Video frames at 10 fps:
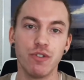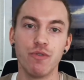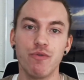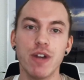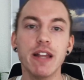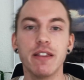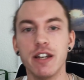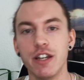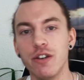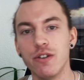read the
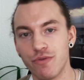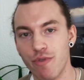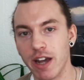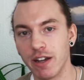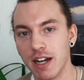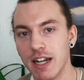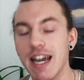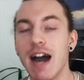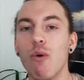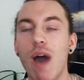news regularly.
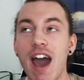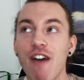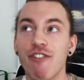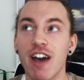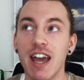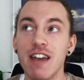However,